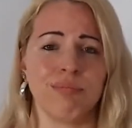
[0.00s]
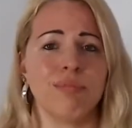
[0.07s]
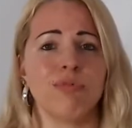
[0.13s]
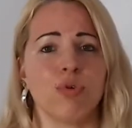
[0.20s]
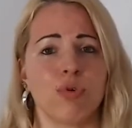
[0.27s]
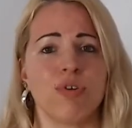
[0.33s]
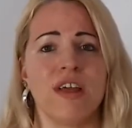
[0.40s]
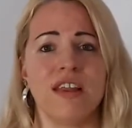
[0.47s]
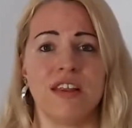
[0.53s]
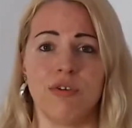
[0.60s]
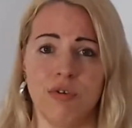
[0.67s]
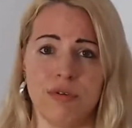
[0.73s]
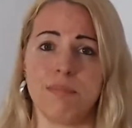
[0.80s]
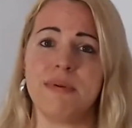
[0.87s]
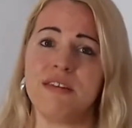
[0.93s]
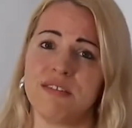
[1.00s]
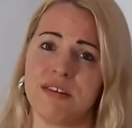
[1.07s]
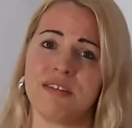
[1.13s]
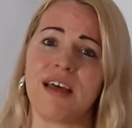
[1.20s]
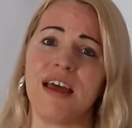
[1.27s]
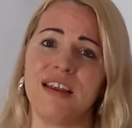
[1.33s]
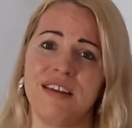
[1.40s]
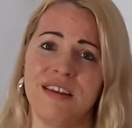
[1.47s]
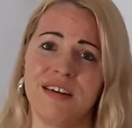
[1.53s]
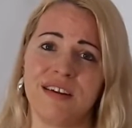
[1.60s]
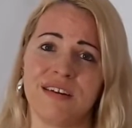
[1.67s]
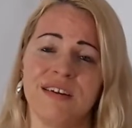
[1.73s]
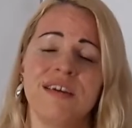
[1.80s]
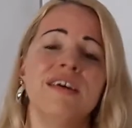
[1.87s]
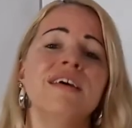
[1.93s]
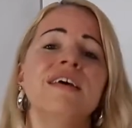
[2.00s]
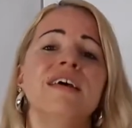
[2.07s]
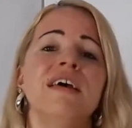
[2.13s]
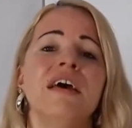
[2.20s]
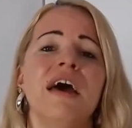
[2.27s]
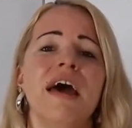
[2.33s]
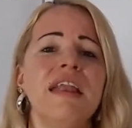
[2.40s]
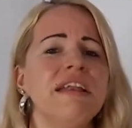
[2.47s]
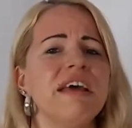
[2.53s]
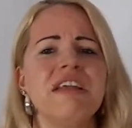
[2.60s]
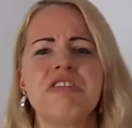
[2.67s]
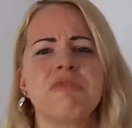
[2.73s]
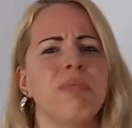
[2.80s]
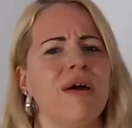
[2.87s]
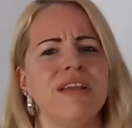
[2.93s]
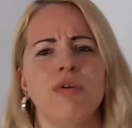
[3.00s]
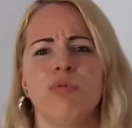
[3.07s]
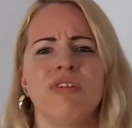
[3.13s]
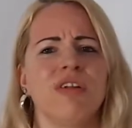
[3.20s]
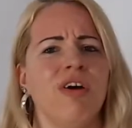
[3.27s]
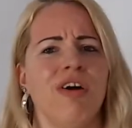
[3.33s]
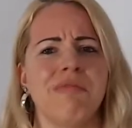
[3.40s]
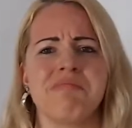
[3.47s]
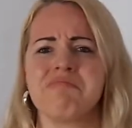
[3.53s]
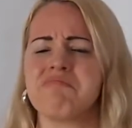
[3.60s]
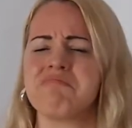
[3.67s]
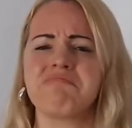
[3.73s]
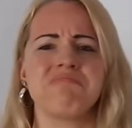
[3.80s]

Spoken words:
create a good business idea, and then the money will come.